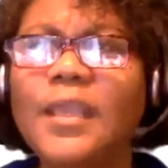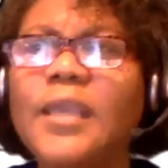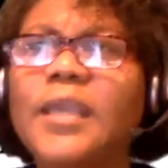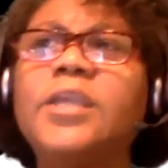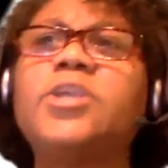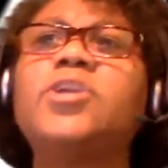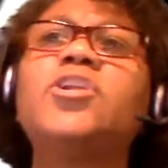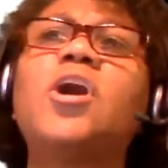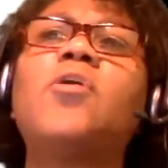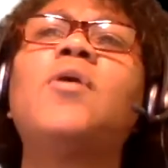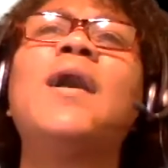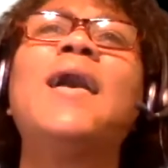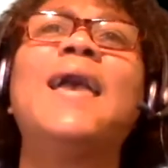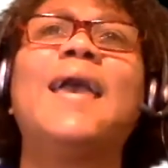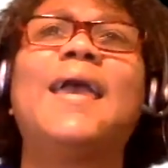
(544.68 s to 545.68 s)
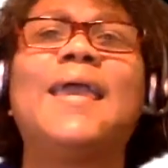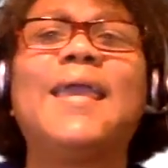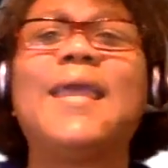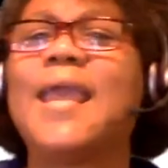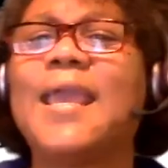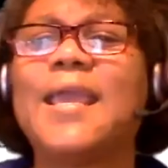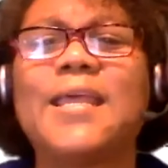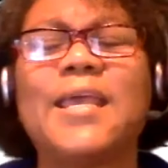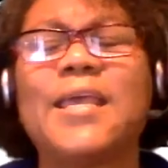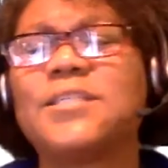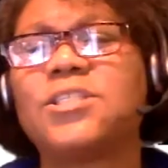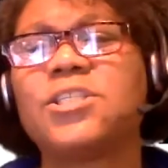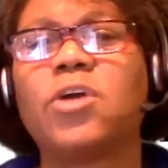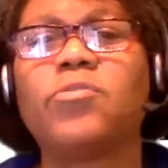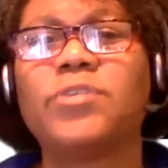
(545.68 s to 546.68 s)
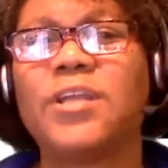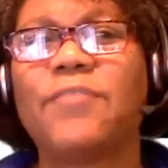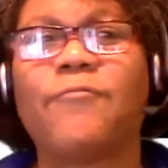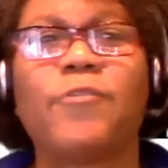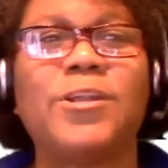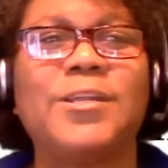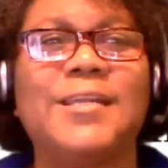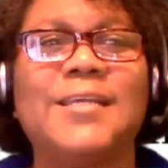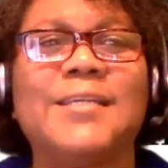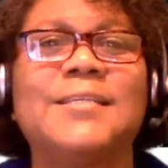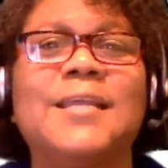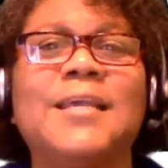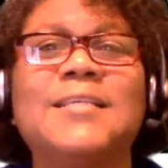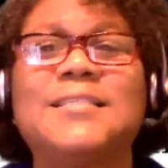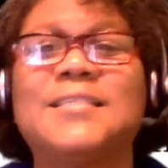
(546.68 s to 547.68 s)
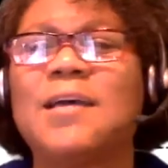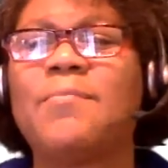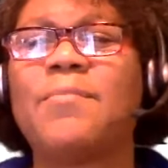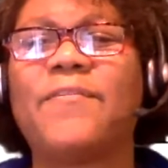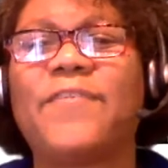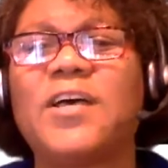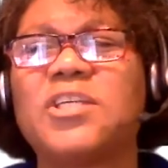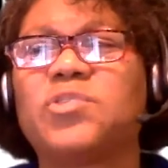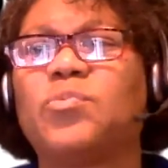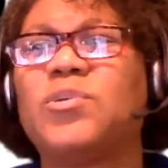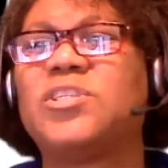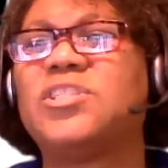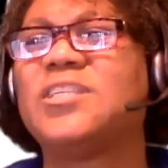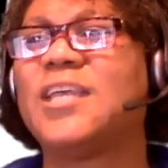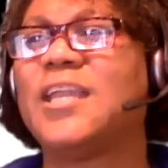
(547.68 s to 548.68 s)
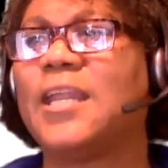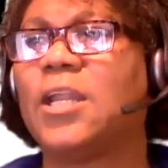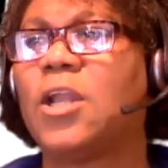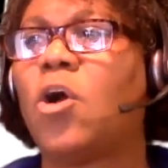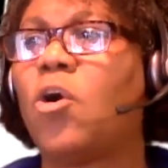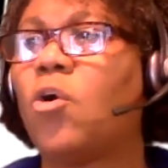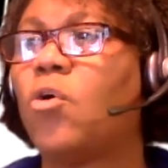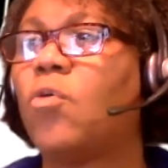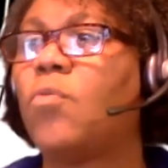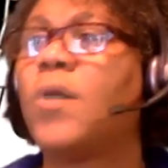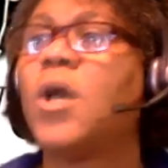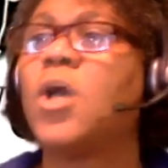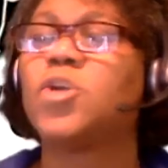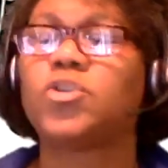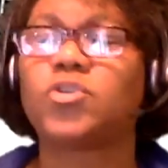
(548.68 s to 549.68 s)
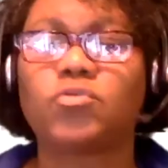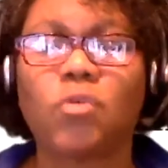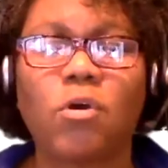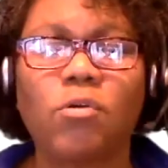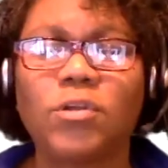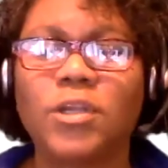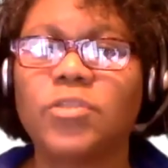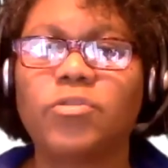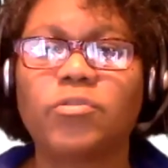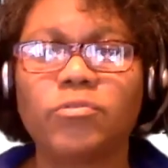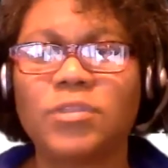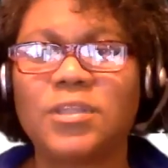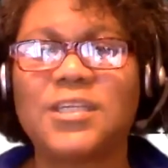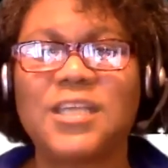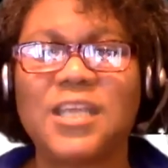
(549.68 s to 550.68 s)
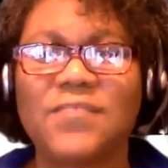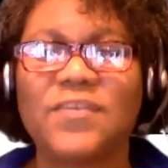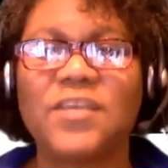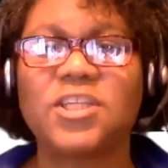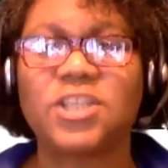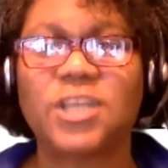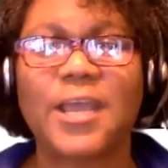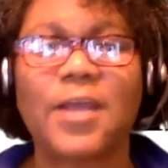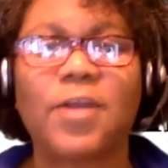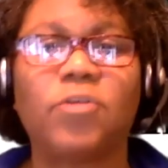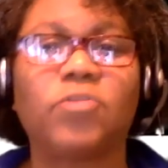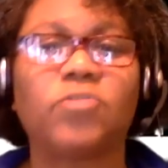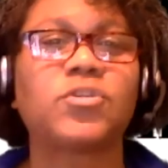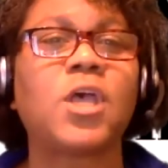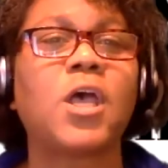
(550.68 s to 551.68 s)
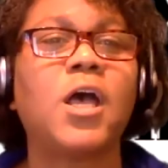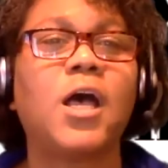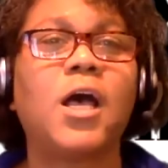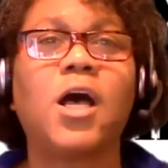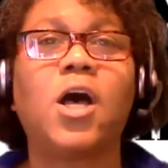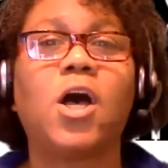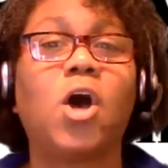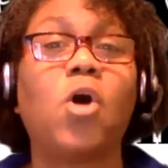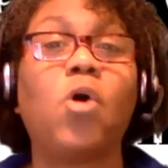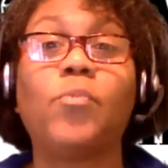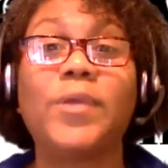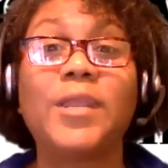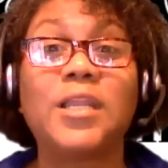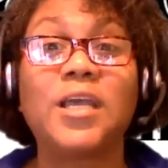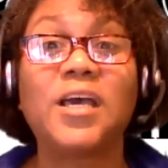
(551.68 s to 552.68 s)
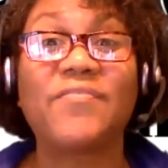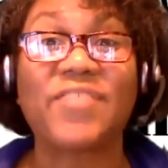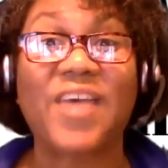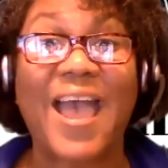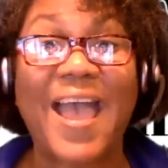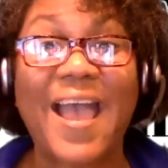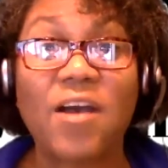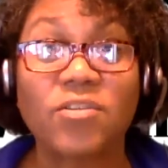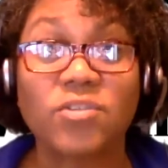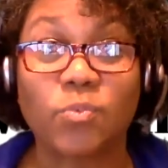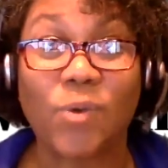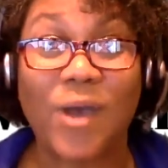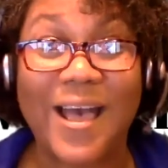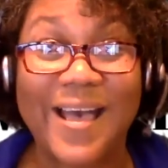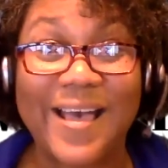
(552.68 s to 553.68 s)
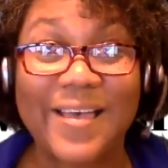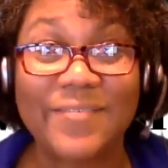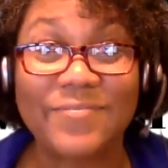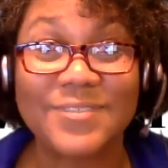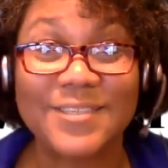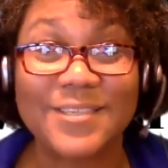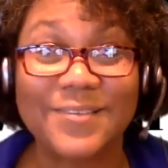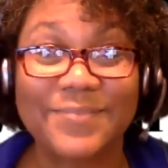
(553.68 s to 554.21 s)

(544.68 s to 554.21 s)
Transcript: And it's no different than some of us. We sit at home strolling through the TV channels. We love the Housewives.